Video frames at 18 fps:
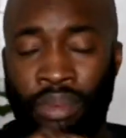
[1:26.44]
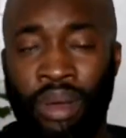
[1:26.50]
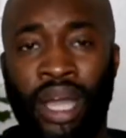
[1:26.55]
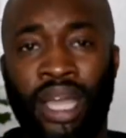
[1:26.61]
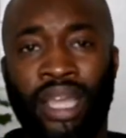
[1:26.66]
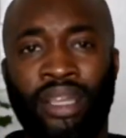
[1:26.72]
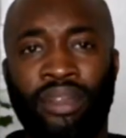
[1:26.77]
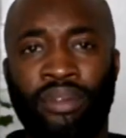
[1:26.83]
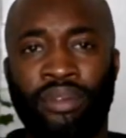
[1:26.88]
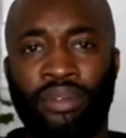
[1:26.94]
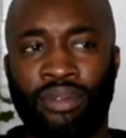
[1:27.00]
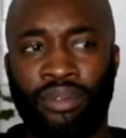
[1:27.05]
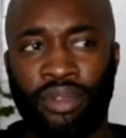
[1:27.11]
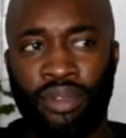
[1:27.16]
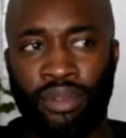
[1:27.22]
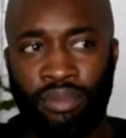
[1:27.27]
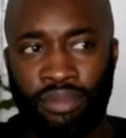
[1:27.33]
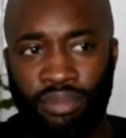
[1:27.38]
I
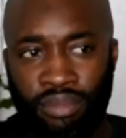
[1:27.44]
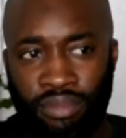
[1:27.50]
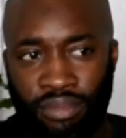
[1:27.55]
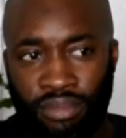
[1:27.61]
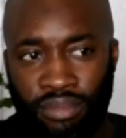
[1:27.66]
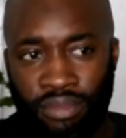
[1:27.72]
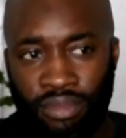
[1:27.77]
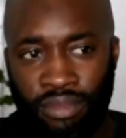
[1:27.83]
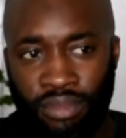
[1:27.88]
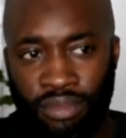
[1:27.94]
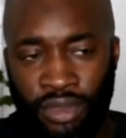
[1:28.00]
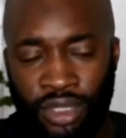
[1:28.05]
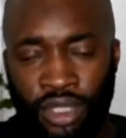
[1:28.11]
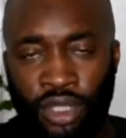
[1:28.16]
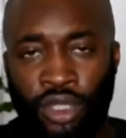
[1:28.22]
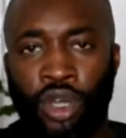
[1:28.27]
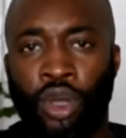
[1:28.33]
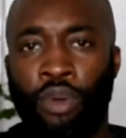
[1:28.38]

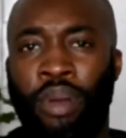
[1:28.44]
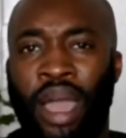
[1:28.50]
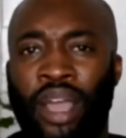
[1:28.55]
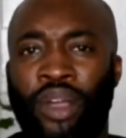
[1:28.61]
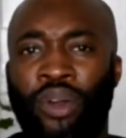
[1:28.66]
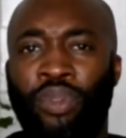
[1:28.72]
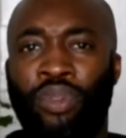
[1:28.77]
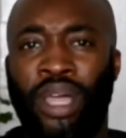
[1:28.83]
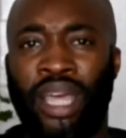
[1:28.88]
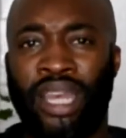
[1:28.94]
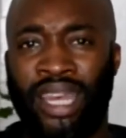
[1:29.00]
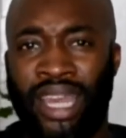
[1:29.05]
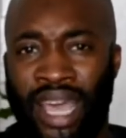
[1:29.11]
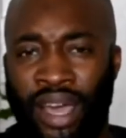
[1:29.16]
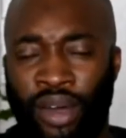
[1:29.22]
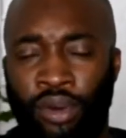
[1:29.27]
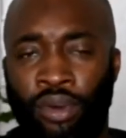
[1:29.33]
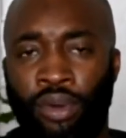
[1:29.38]
go back on that
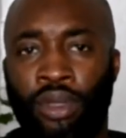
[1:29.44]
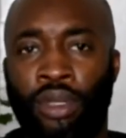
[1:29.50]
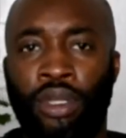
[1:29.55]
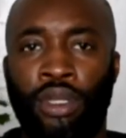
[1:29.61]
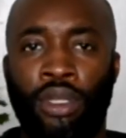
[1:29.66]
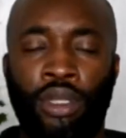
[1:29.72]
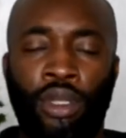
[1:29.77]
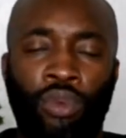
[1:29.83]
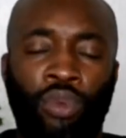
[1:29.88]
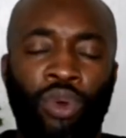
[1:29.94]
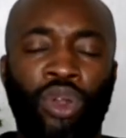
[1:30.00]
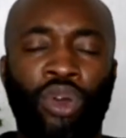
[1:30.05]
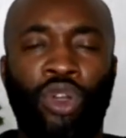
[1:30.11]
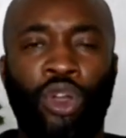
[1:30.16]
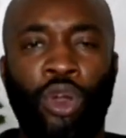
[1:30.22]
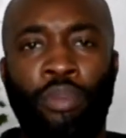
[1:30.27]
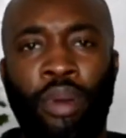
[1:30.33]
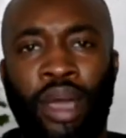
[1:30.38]
now. Well,
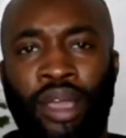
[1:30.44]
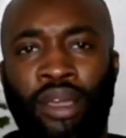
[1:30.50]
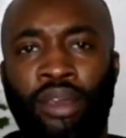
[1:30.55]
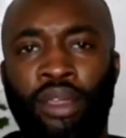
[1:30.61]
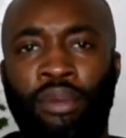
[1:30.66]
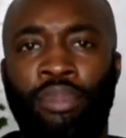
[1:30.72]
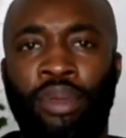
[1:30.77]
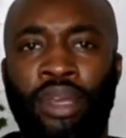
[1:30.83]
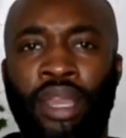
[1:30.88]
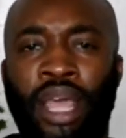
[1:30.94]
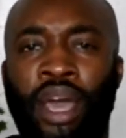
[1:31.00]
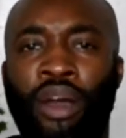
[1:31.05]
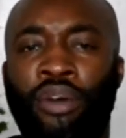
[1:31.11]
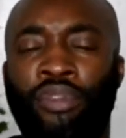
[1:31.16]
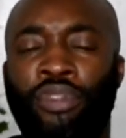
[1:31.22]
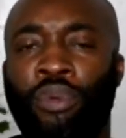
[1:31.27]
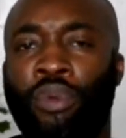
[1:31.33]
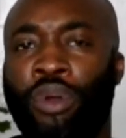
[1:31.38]
not go back on it, but
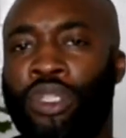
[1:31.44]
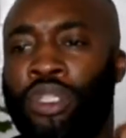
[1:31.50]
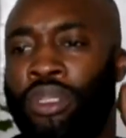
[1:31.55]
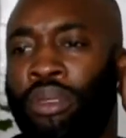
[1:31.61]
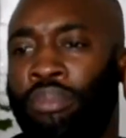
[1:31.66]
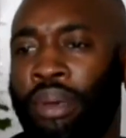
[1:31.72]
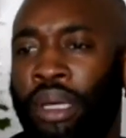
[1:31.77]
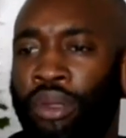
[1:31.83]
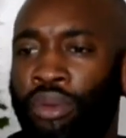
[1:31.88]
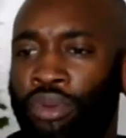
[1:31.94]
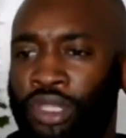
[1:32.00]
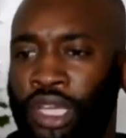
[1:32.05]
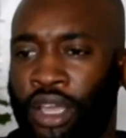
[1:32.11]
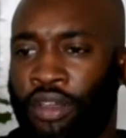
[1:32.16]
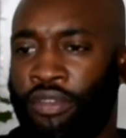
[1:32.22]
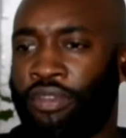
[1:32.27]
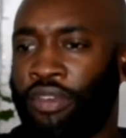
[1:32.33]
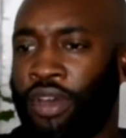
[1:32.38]
now after watching the Badou
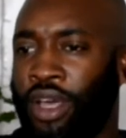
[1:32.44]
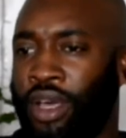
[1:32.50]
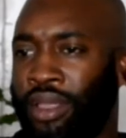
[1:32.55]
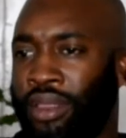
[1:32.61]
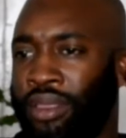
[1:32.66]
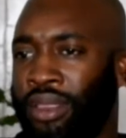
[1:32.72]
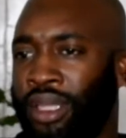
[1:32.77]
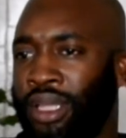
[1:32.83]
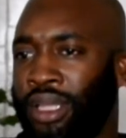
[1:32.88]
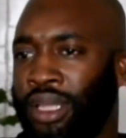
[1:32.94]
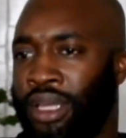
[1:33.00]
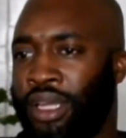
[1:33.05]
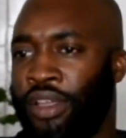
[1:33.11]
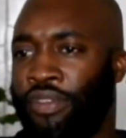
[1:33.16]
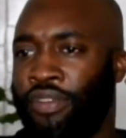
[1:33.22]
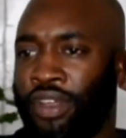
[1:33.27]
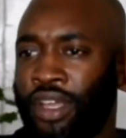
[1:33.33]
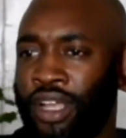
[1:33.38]
Jack fight, I think
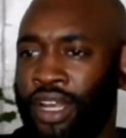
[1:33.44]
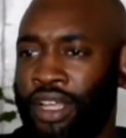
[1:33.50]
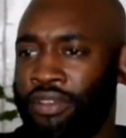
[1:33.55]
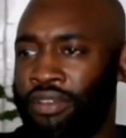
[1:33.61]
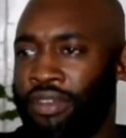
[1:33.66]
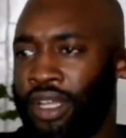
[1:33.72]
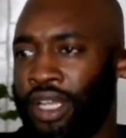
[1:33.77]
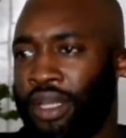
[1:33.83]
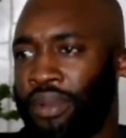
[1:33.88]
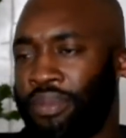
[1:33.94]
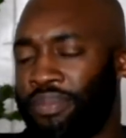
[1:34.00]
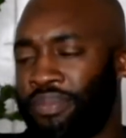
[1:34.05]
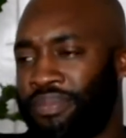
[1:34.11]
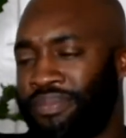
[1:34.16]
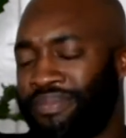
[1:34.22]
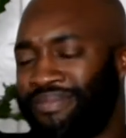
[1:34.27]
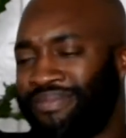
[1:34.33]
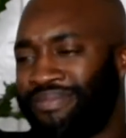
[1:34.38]
Nathan Cleverly
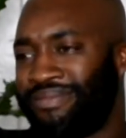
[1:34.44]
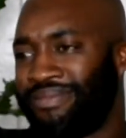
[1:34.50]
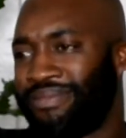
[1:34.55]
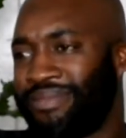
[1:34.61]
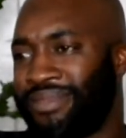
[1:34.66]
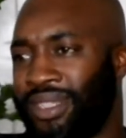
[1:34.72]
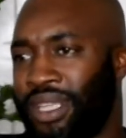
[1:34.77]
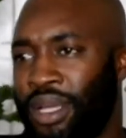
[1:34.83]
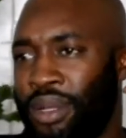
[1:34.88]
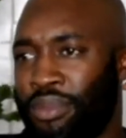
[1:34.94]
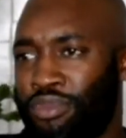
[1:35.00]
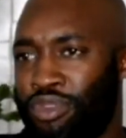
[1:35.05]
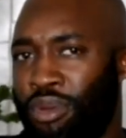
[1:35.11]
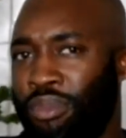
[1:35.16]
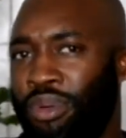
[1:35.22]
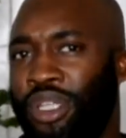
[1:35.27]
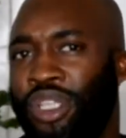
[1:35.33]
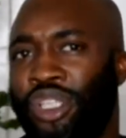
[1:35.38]

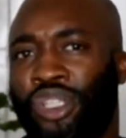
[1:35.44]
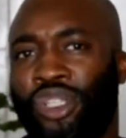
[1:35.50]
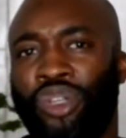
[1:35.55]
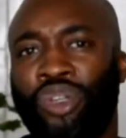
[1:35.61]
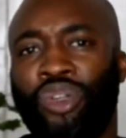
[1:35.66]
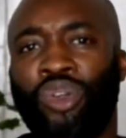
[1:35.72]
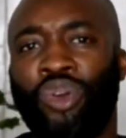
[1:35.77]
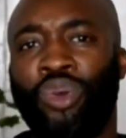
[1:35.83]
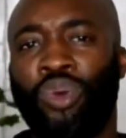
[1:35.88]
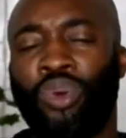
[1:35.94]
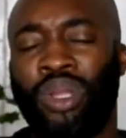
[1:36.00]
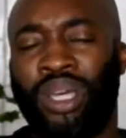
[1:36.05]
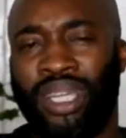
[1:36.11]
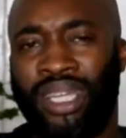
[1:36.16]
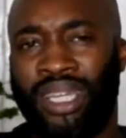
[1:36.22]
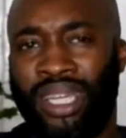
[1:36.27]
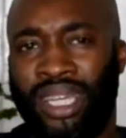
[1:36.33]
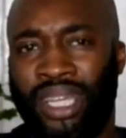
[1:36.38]
probably should call
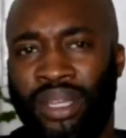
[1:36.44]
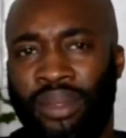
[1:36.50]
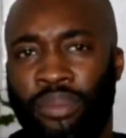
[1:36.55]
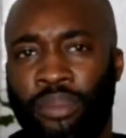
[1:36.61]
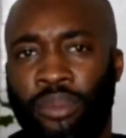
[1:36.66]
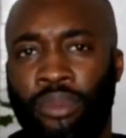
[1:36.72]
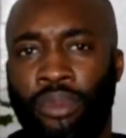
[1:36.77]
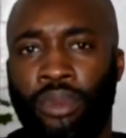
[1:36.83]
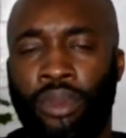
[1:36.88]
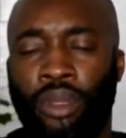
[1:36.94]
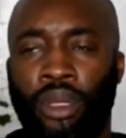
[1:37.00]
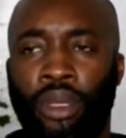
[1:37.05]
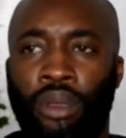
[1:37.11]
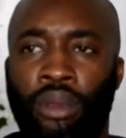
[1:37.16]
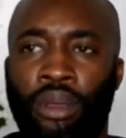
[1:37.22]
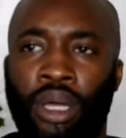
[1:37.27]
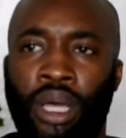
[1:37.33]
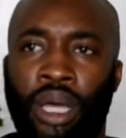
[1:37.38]
it a day.
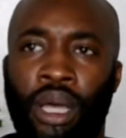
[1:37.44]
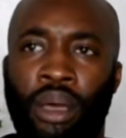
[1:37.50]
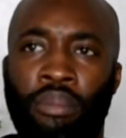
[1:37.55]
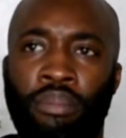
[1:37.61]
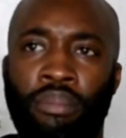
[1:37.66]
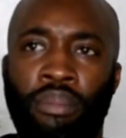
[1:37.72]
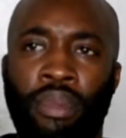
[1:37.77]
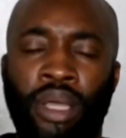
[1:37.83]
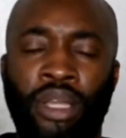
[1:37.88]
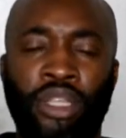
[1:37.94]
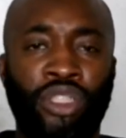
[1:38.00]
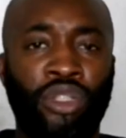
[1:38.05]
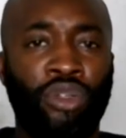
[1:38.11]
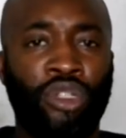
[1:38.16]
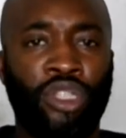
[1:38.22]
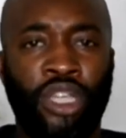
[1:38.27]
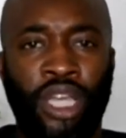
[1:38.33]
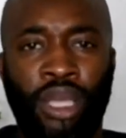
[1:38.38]
And it's
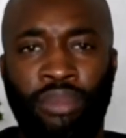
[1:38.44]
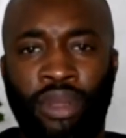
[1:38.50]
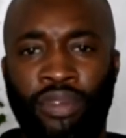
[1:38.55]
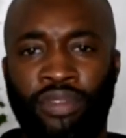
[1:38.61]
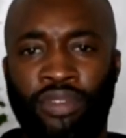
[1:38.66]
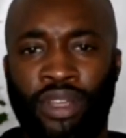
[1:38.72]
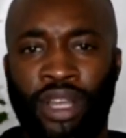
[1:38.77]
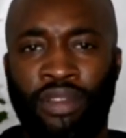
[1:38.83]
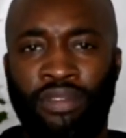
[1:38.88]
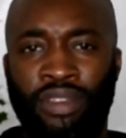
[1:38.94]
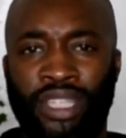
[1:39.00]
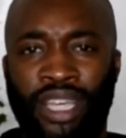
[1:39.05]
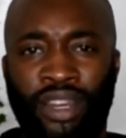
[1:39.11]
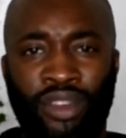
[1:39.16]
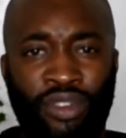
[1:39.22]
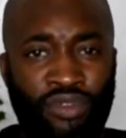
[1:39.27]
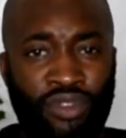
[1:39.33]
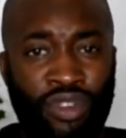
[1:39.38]
no shame. Nathan Cleverly's
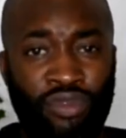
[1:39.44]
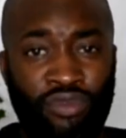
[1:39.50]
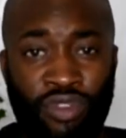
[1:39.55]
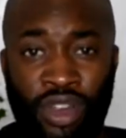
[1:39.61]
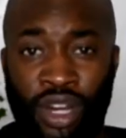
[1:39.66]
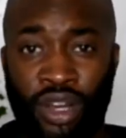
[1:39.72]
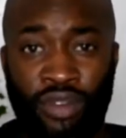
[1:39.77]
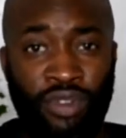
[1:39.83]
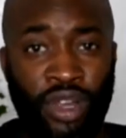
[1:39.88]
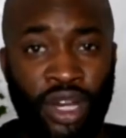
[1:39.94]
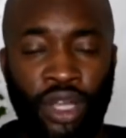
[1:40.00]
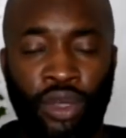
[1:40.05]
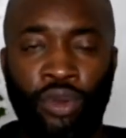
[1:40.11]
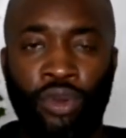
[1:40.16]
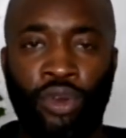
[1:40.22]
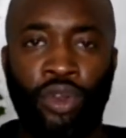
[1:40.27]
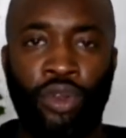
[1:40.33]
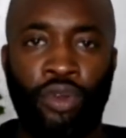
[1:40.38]
had a good, really, really
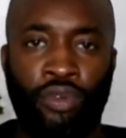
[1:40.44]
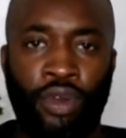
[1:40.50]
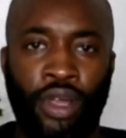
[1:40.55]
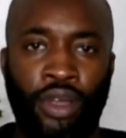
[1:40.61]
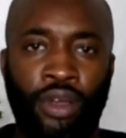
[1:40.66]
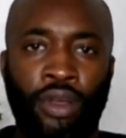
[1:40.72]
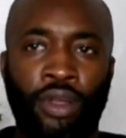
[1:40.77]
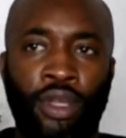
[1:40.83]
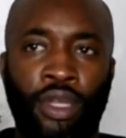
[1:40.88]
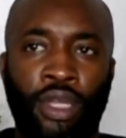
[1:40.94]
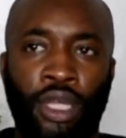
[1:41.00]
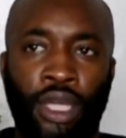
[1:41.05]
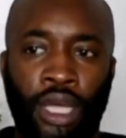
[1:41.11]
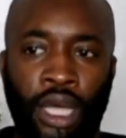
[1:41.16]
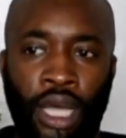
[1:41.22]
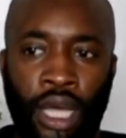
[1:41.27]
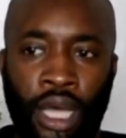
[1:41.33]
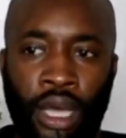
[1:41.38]
good career.
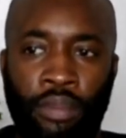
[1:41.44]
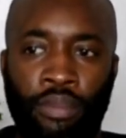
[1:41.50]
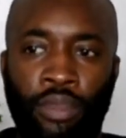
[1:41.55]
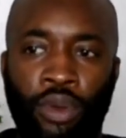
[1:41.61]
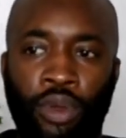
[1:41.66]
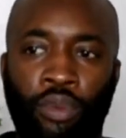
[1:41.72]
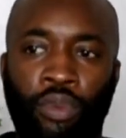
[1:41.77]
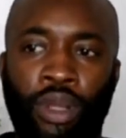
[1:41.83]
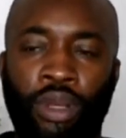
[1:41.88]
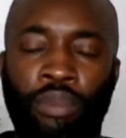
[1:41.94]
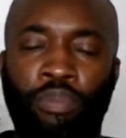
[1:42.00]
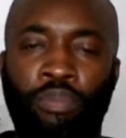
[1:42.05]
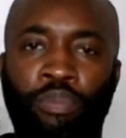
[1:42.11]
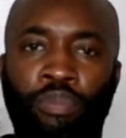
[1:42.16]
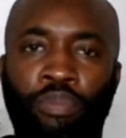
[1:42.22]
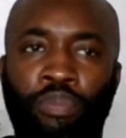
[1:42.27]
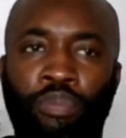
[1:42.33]
Look, when